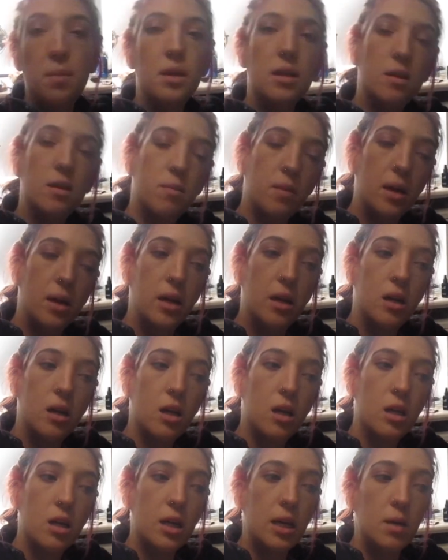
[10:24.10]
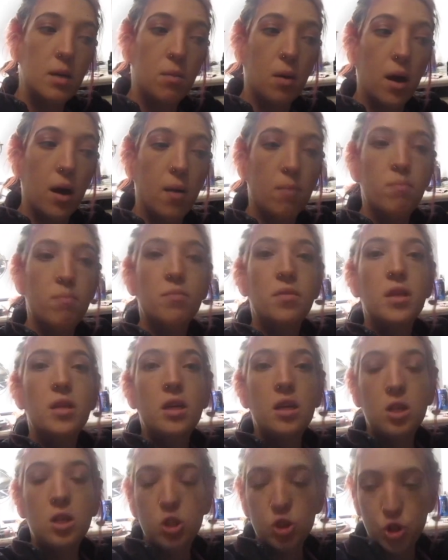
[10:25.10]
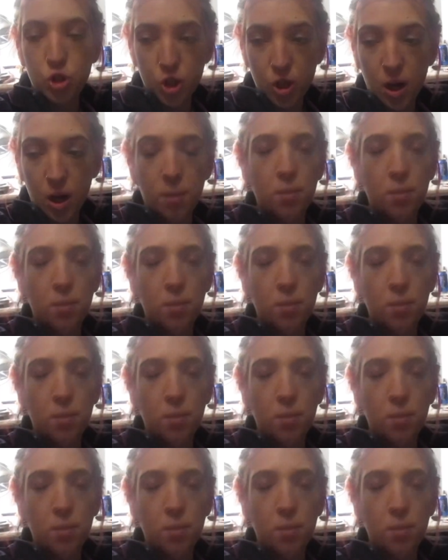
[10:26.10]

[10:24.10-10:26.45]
to eat my K-pop, chill. I'm